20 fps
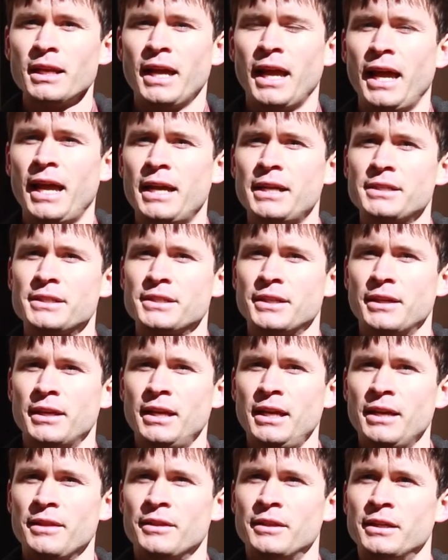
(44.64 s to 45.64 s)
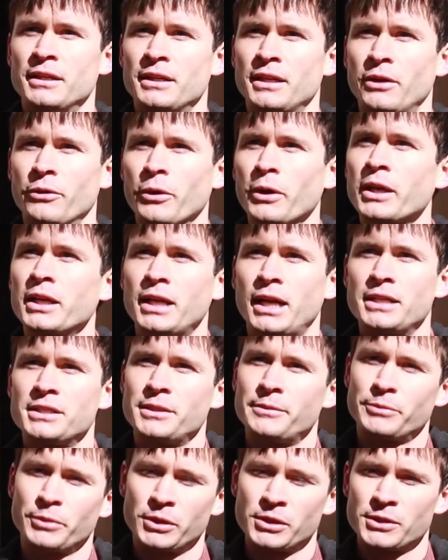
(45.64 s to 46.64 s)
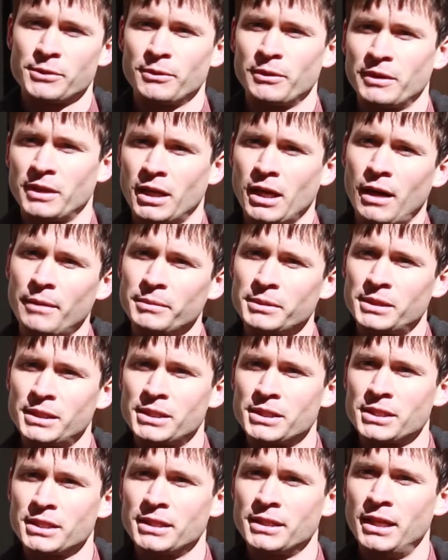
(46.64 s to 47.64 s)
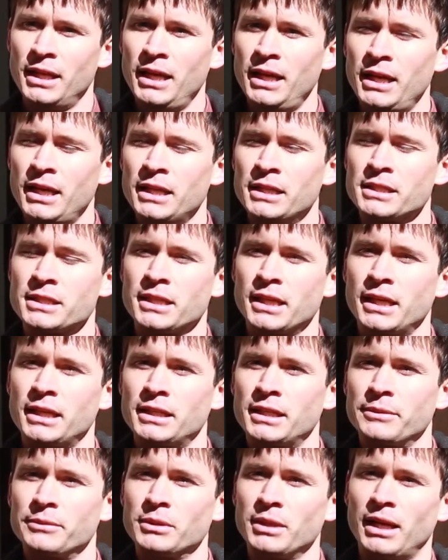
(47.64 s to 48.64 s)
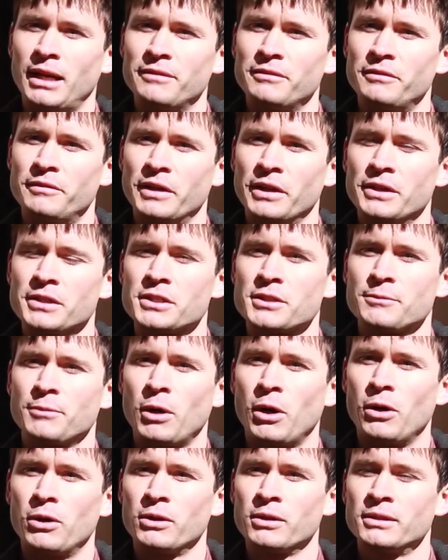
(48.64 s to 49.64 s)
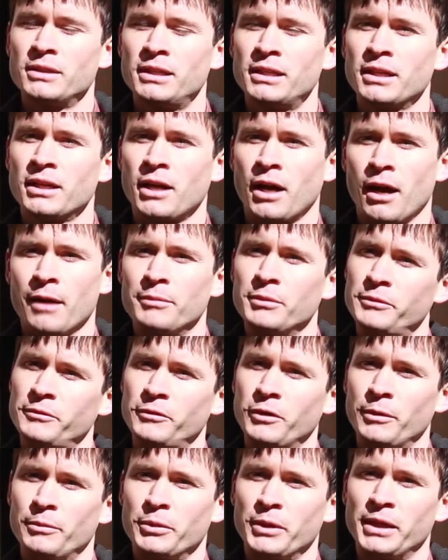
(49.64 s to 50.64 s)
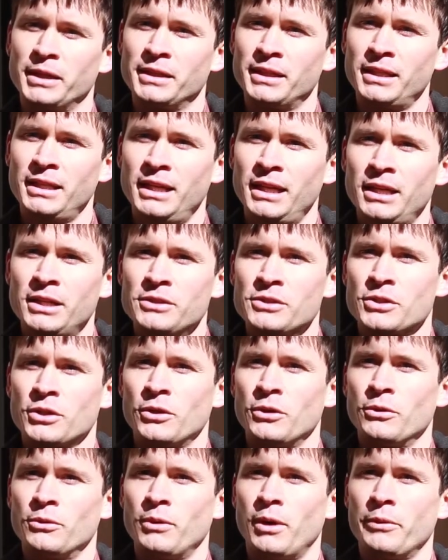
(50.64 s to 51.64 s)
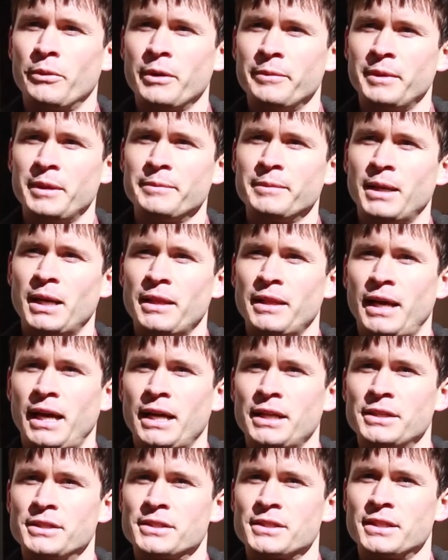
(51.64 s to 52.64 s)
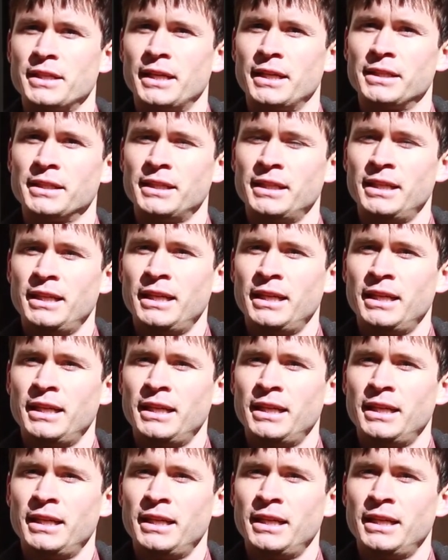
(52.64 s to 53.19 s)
And the organizing principle of the competition is that it will have a very small carbon footprint. So what we mean by that is that